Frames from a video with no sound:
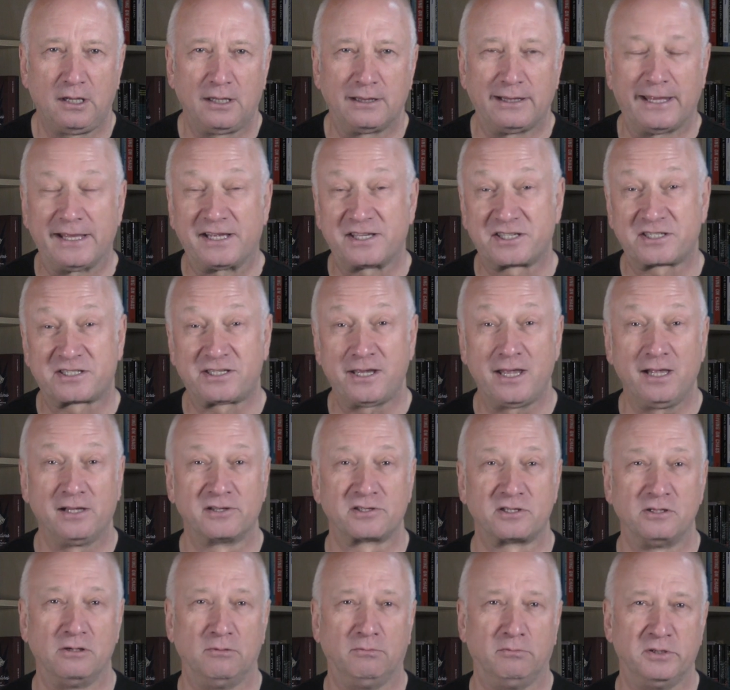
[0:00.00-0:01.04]
like
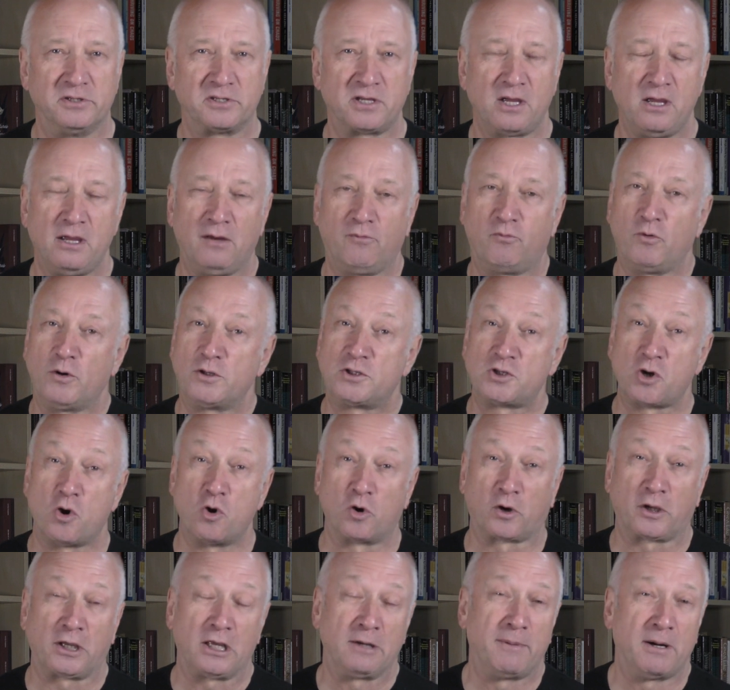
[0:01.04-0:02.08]
sales numbers if we're
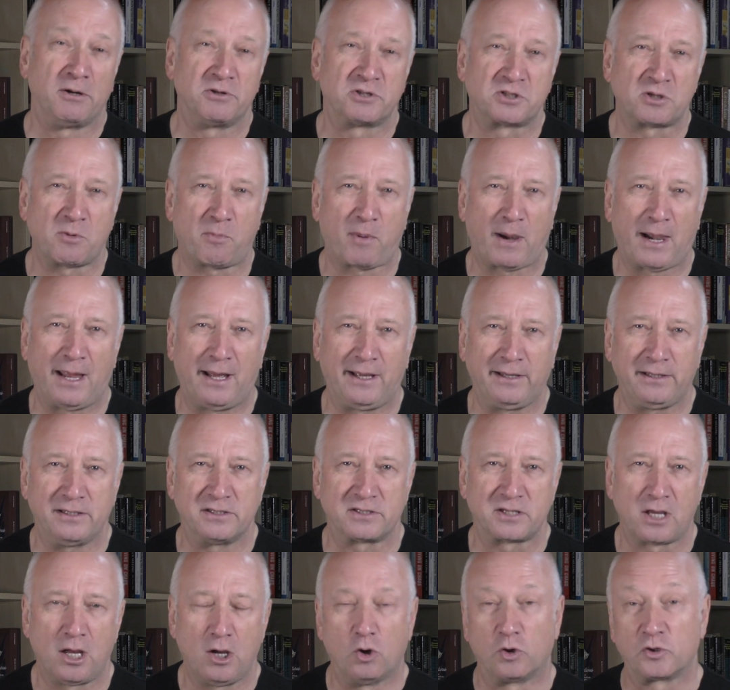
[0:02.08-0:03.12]
talking about
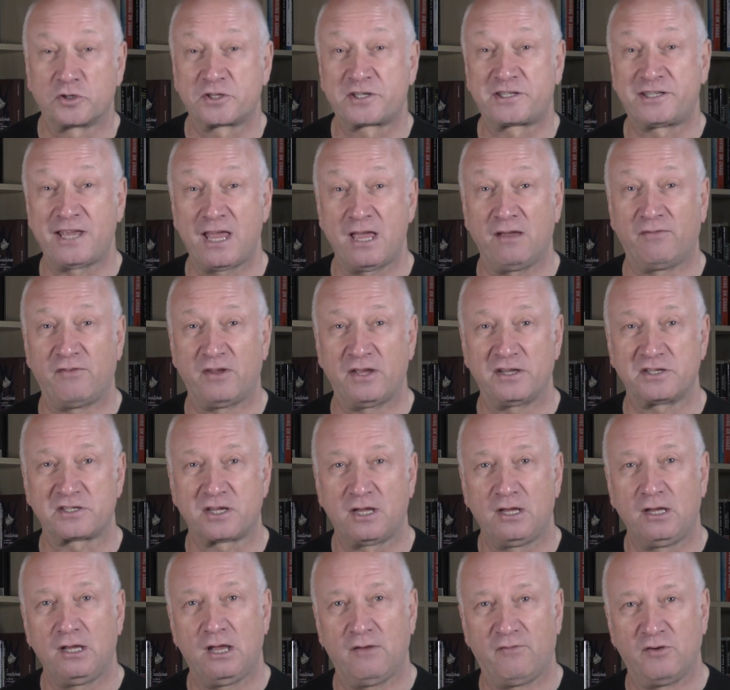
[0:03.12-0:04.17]
suppliers, or savings
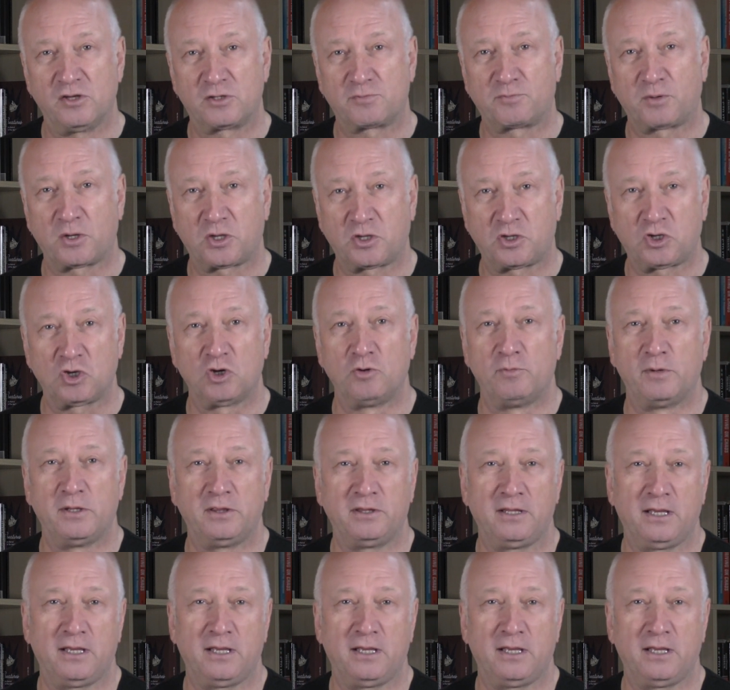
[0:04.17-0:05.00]
if it's procurement